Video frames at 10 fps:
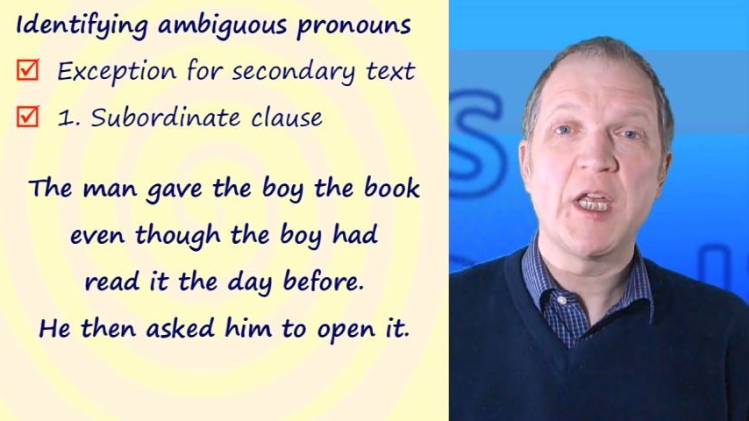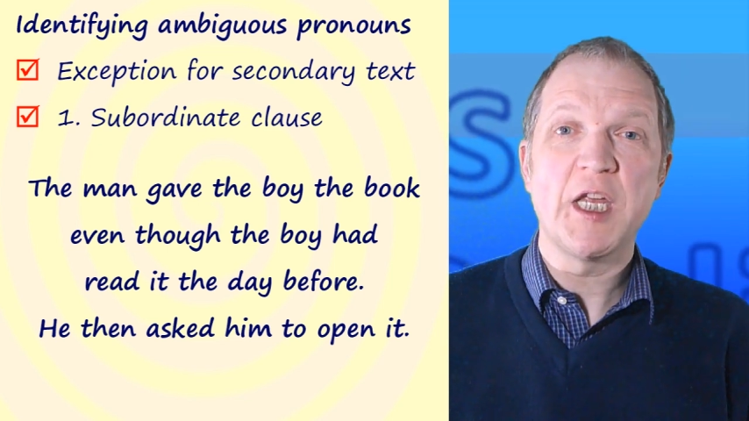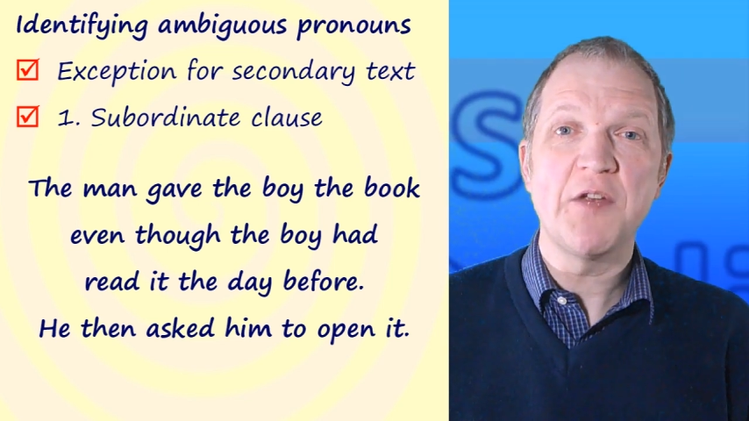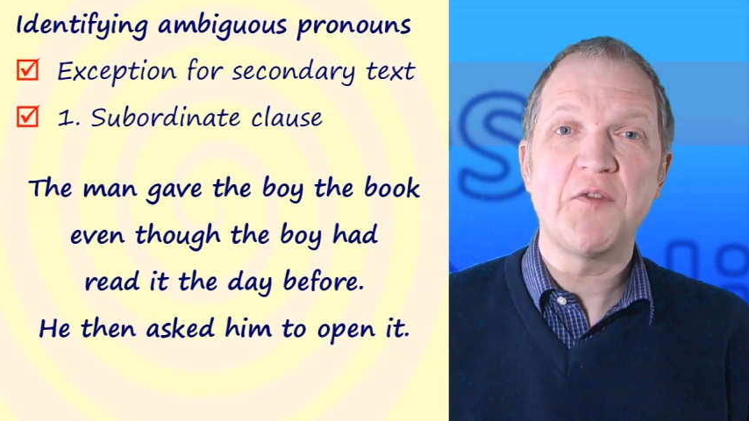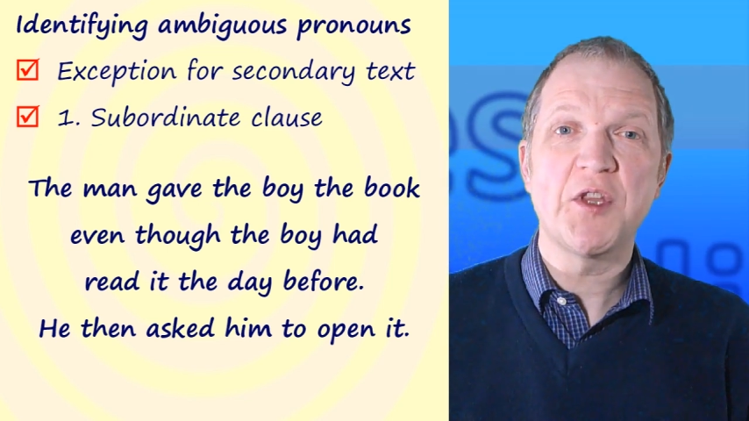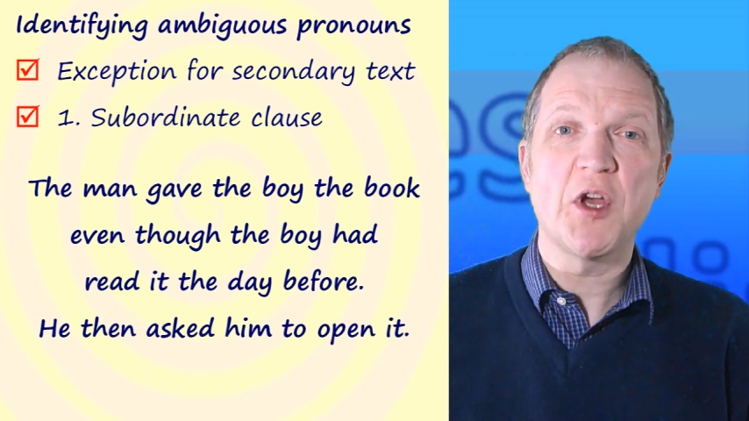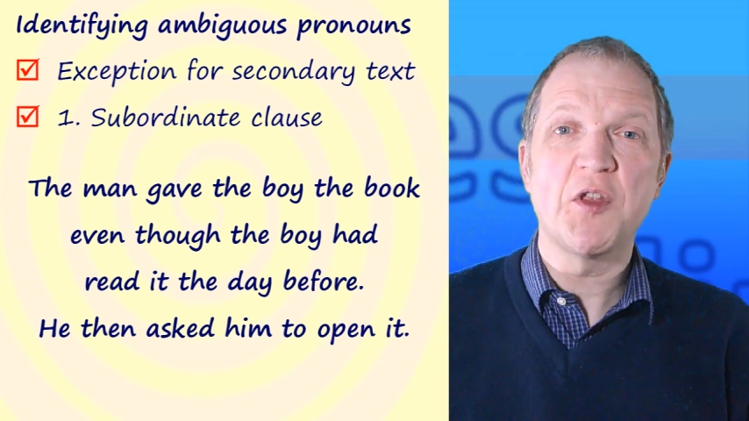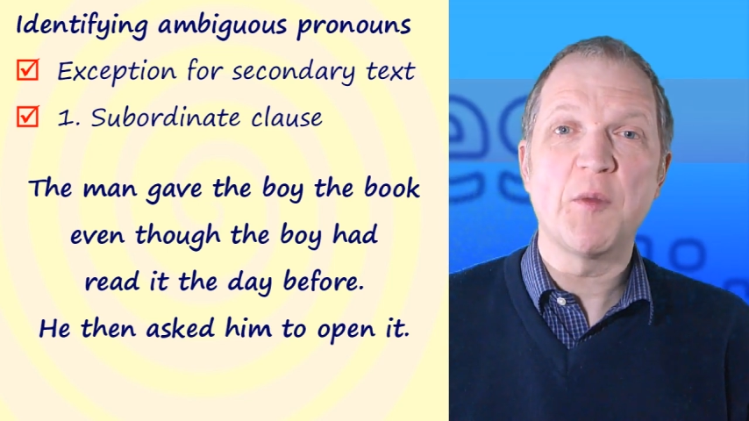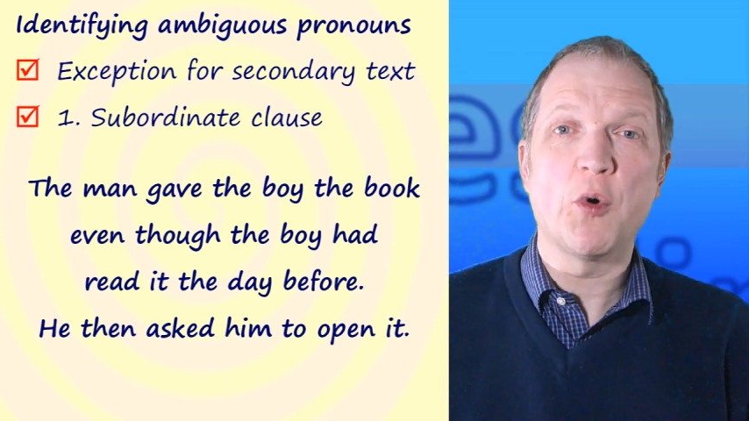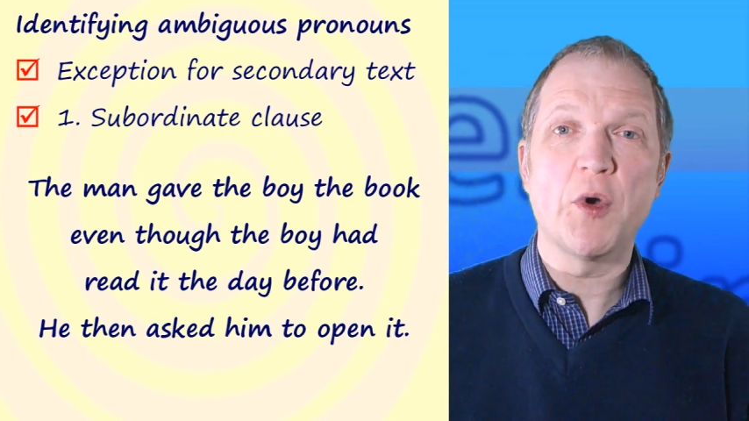even though
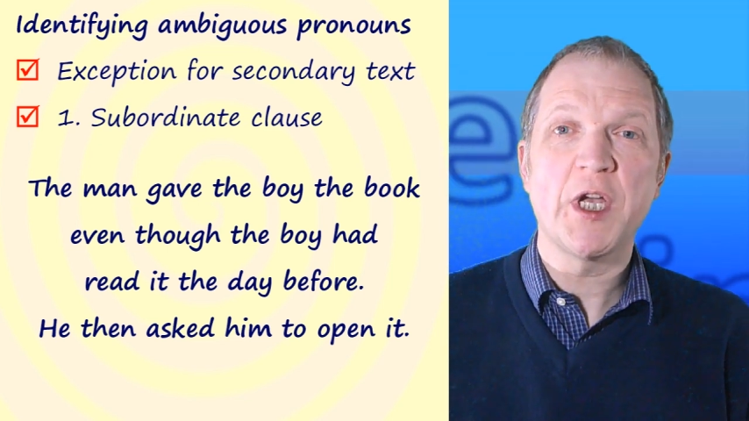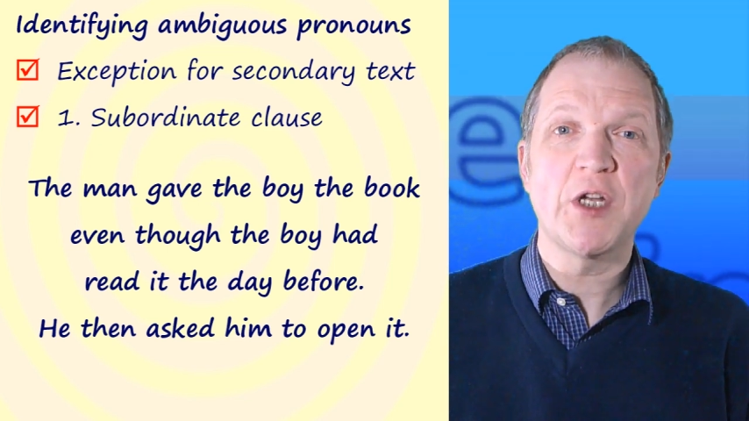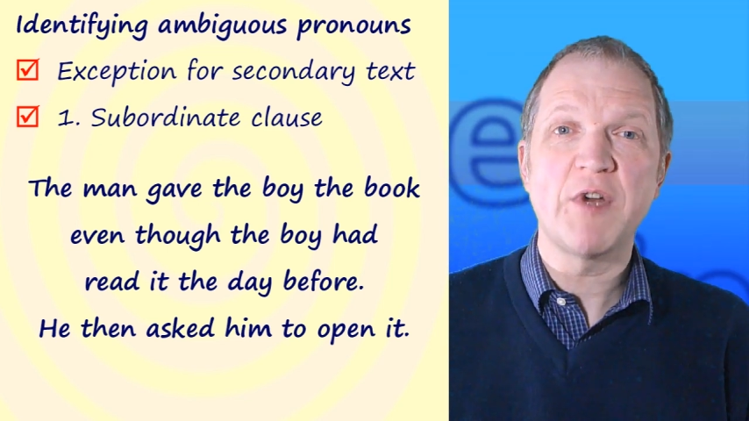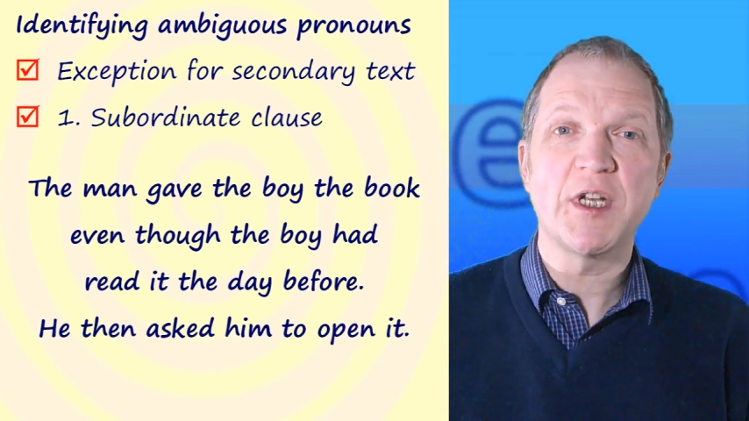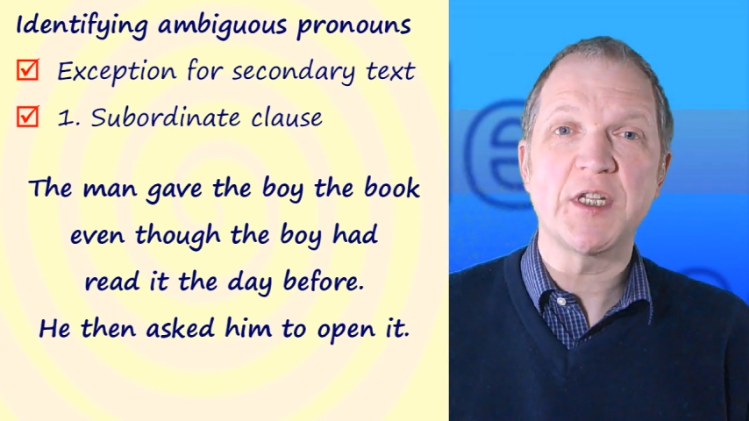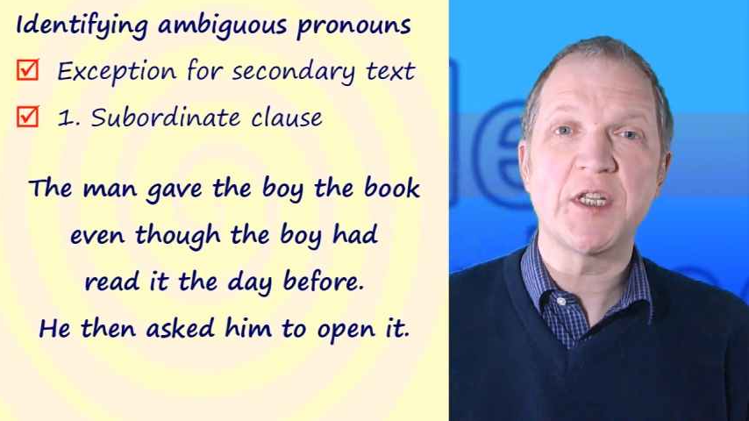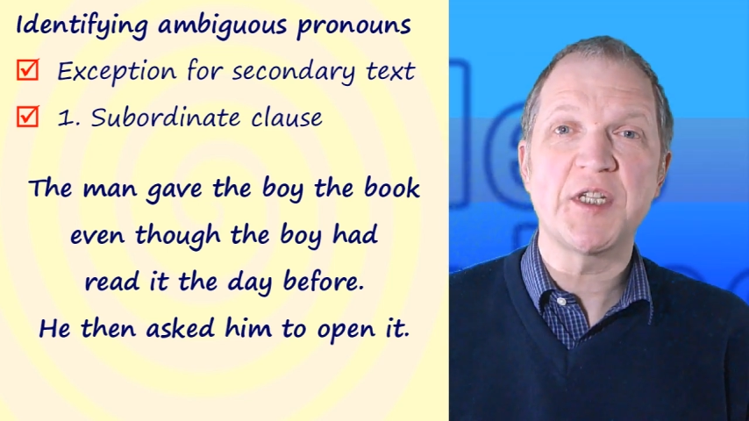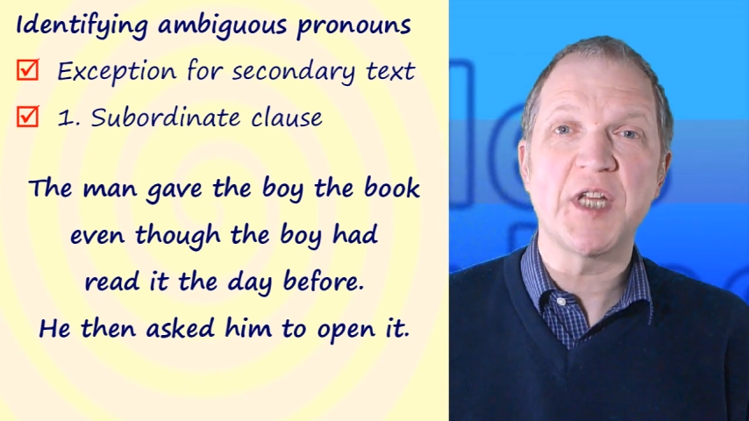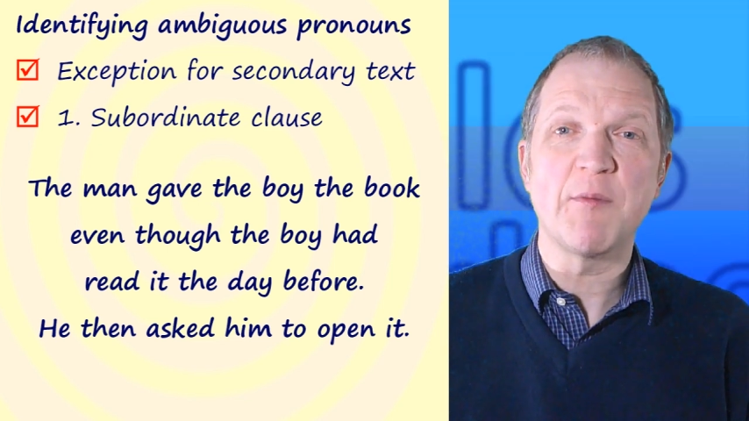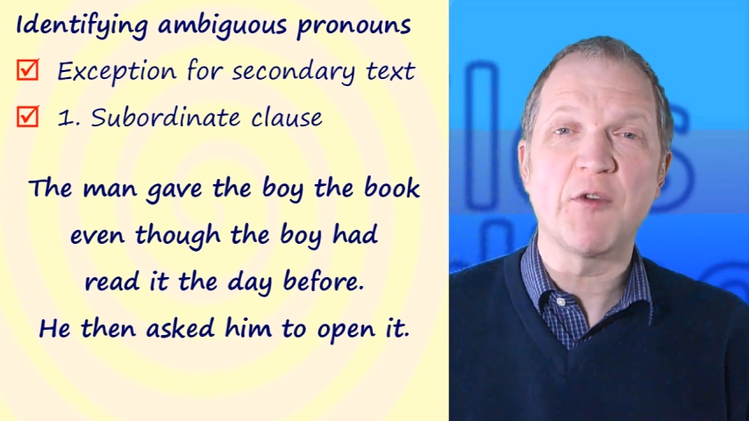the boy had read it the day